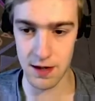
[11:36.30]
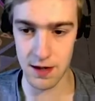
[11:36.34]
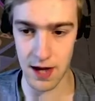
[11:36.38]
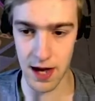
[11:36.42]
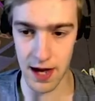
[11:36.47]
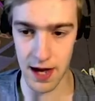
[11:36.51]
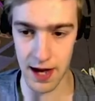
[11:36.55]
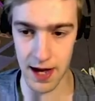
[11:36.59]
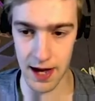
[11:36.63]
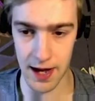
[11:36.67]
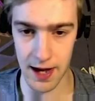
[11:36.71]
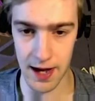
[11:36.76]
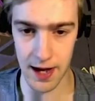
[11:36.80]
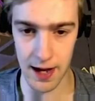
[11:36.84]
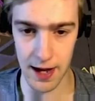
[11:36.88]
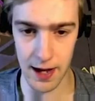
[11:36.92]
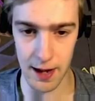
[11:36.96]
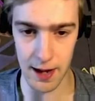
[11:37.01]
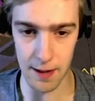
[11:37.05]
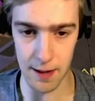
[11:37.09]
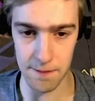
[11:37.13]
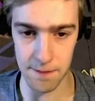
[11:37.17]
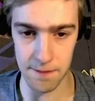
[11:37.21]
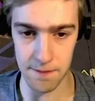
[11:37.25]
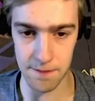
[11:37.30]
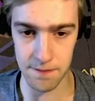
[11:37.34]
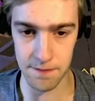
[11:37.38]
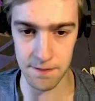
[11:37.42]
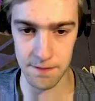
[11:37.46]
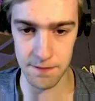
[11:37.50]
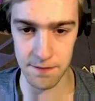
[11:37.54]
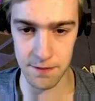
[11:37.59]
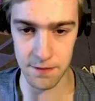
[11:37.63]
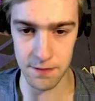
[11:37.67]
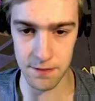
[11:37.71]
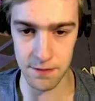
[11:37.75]
Right,
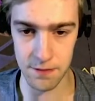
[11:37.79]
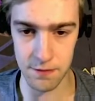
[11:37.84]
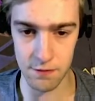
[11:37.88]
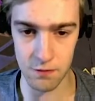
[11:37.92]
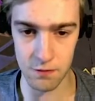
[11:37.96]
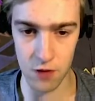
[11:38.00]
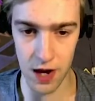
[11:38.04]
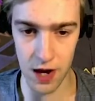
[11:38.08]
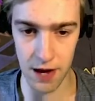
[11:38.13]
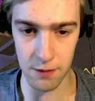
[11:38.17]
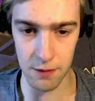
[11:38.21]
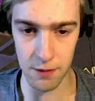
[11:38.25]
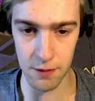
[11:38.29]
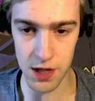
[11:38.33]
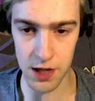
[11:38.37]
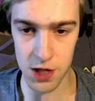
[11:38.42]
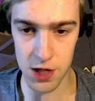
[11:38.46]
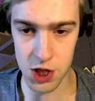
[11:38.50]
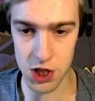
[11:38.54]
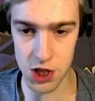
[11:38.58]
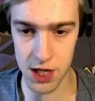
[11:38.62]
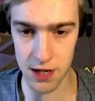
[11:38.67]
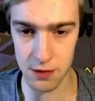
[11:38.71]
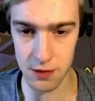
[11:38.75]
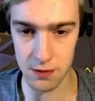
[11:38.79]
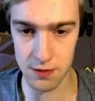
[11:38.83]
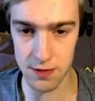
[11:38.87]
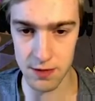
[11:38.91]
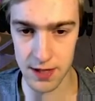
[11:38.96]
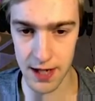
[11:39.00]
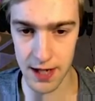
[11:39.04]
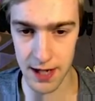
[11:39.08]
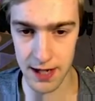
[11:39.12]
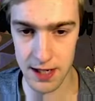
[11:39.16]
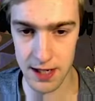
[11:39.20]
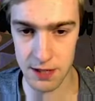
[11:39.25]
we're going to shield
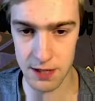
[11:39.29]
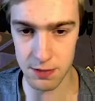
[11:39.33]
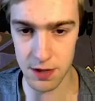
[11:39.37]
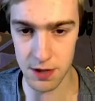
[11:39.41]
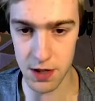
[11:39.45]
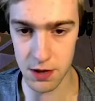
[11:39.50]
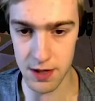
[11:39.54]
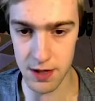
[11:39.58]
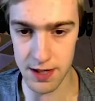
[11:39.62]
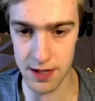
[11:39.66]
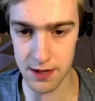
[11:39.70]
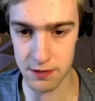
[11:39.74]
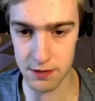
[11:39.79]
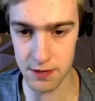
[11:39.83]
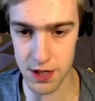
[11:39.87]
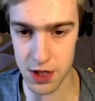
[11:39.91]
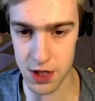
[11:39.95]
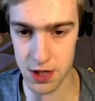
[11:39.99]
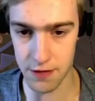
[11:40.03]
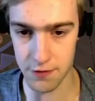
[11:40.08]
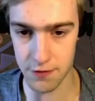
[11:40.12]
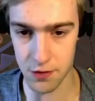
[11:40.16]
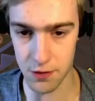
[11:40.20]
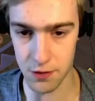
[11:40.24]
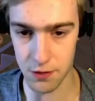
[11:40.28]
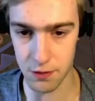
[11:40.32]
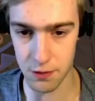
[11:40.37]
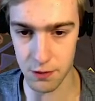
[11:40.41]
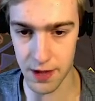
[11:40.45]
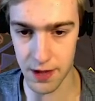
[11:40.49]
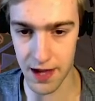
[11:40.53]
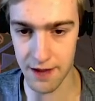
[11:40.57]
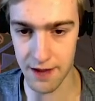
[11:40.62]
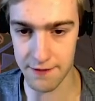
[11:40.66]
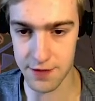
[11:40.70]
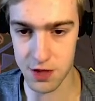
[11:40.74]
next. We don't need the reshuffle.
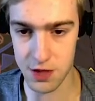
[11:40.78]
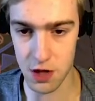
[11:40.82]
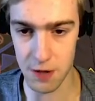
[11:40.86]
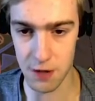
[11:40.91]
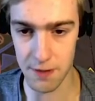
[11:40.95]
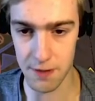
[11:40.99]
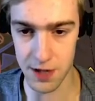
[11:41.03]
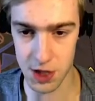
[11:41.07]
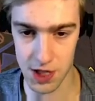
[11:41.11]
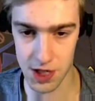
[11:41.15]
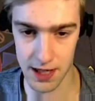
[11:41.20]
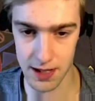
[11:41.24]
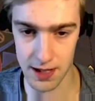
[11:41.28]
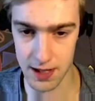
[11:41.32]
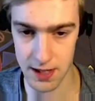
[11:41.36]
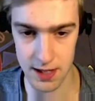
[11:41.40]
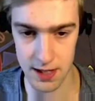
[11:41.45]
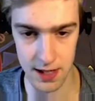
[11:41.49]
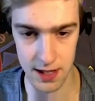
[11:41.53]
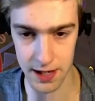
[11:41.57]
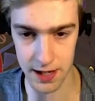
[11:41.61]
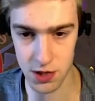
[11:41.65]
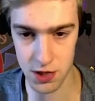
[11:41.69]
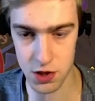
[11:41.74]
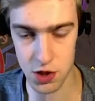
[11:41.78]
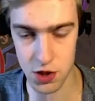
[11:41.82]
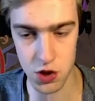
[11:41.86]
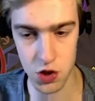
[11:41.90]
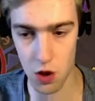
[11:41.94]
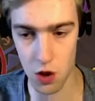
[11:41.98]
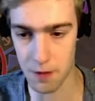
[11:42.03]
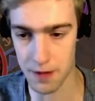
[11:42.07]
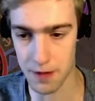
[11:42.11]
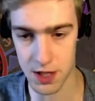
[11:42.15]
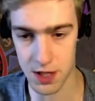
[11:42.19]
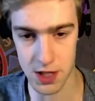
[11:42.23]
We have so much headless, like,
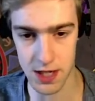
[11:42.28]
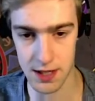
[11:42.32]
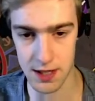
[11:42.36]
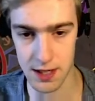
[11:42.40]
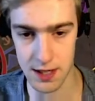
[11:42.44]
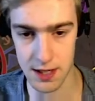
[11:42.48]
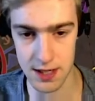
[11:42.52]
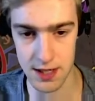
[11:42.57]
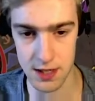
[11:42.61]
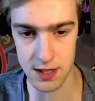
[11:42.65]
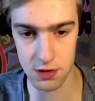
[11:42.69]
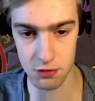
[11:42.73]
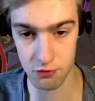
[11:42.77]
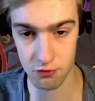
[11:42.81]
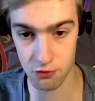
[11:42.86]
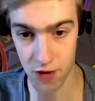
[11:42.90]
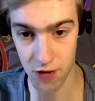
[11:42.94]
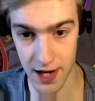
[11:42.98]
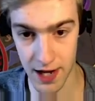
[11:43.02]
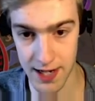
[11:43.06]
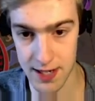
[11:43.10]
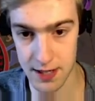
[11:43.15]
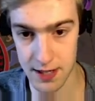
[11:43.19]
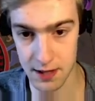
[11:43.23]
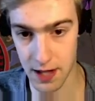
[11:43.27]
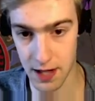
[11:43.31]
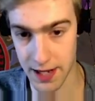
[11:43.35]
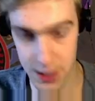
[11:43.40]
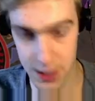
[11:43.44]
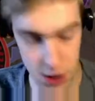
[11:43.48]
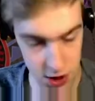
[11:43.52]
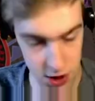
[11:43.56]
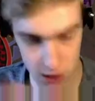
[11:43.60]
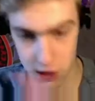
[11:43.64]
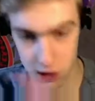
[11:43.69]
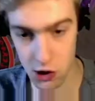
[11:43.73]
so much headless. It's great. Like,
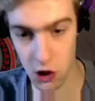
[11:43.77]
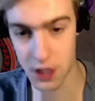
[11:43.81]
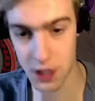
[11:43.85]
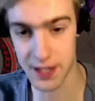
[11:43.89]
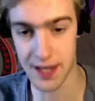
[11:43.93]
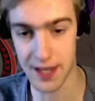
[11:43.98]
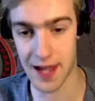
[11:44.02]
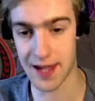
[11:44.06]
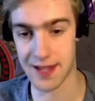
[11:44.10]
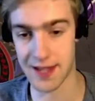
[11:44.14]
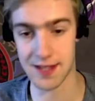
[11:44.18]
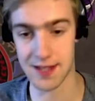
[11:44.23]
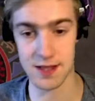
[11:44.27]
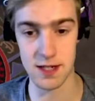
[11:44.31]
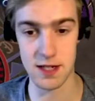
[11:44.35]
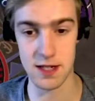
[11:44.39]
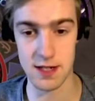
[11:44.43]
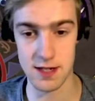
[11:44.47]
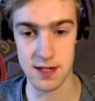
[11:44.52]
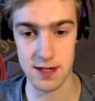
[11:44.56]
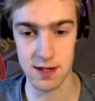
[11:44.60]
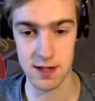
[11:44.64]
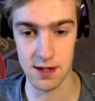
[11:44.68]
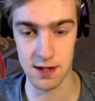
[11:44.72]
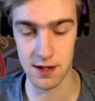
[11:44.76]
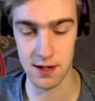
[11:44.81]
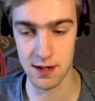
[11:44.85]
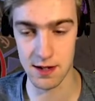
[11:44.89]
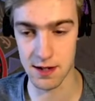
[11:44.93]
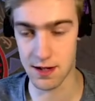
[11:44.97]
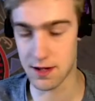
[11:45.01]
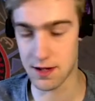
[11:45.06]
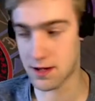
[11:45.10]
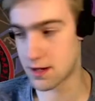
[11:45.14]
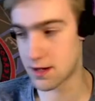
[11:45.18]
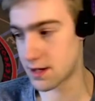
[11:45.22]
just look at that headless.
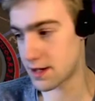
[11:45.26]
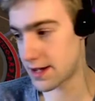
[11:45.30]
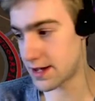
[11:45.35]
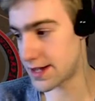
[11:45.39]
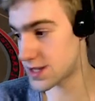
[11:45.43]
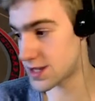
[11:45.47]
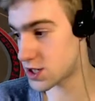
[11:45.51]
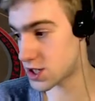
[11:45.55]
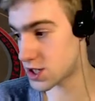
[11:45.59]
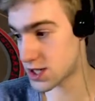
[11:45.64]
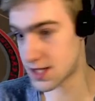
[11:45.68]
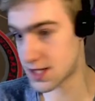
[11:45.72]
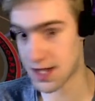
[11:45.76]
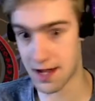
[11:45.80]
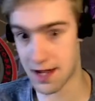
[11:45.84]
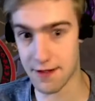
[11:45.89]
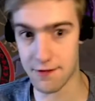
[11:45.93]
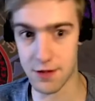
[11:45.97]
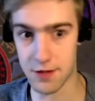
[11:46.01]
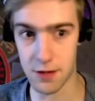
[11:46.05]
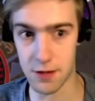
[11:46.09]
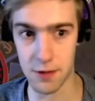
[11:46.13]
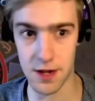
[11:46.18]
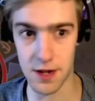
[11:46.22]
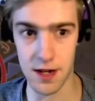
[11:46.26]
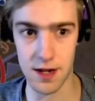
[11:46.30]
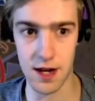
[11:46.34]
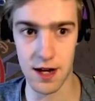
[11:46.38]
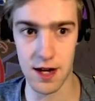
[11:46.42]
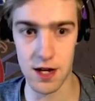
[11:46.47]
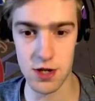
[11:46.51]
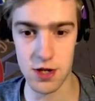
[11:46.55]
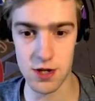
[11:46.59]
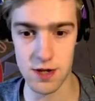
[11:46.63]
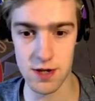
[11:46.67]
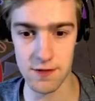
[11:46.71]
It's just everywhere.
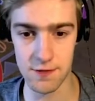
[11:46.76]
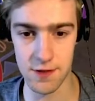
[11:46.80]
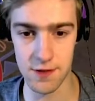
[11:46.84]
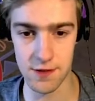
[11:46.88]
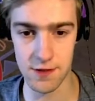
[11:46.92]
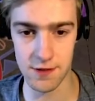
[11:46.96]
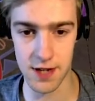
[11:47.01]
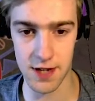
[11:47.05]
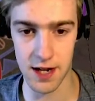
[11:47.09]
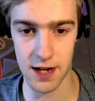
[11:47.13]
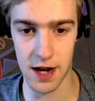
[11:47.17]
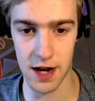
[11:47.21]
115.